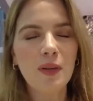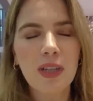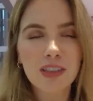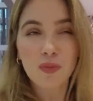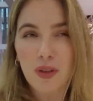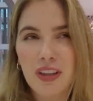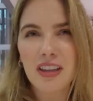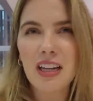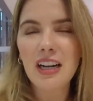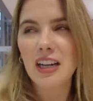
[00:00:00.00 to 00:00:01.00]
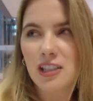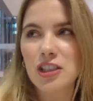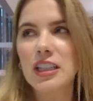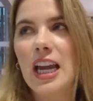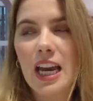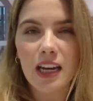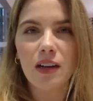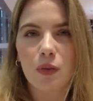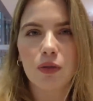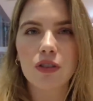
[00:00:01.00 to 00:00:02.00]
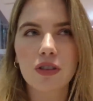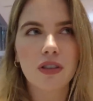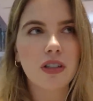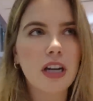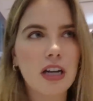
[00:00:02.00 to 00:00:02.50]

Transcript: Because one thing that I actually hate about certain